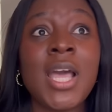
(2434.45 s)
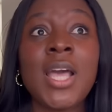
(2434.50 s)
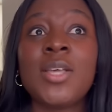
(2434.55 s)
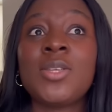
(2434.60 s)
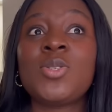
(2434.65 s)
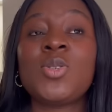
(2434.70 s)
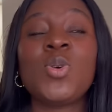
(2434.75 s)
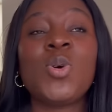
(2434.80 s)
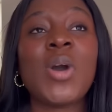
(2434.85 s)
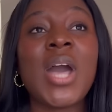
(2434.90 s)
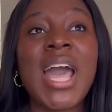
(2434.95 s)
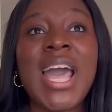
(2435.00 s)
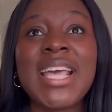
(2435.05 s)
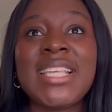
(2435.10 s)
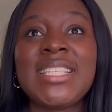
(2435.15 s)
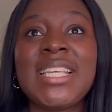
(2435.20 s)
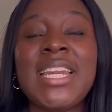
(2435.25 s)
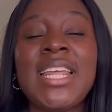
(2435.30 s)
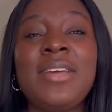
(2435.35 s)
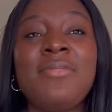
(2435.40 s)
So I
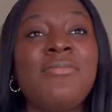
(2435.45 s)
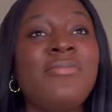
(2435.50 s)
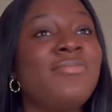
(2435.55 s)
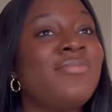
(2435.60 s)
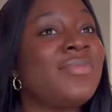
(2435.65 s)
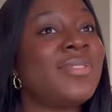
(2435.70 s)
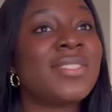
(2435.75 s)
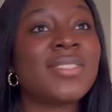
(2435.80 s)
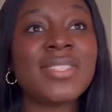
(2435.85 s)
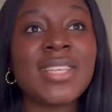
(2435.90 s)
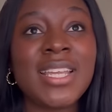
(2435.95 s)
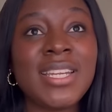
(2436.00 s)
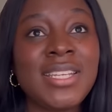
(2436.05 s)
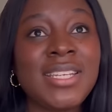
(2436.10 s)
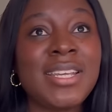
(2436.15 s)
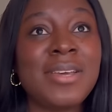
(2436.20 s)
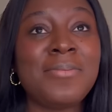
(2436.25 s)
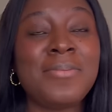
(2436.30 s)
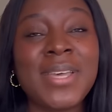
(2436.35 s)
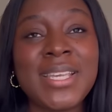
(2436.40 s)
started sending
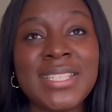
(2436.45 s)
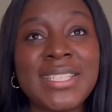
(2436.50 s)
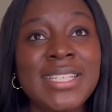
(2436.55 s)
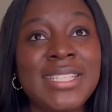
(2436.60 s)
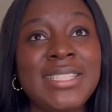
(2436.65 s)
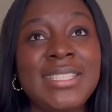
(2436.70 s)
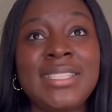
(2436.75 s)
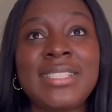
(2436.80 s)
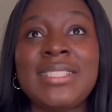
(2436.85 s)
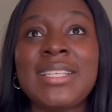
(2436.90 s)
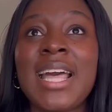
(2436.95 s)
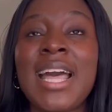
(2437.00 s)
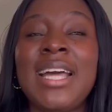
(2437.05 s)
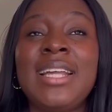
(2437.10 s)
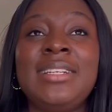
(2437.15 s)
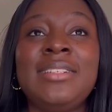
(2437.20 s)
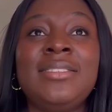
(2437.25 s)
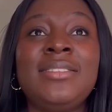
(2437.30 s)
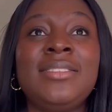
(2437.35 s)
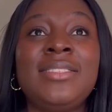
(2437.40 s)
them messages
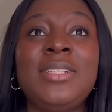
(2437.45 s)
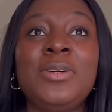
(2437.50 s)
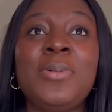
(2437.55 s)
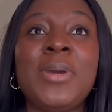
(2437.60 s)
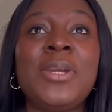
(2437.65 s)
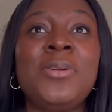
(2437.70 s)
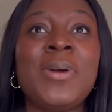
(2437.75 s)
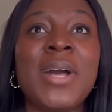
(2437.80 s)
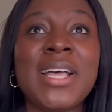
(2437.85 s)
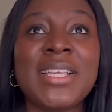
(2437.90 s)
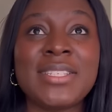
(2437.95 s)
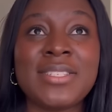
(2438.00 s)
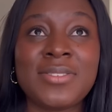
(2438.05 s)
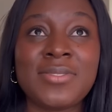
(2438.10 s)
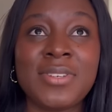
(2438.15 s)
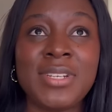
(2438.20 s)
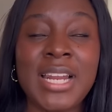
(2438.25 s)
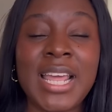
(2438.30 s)
and they were not answering.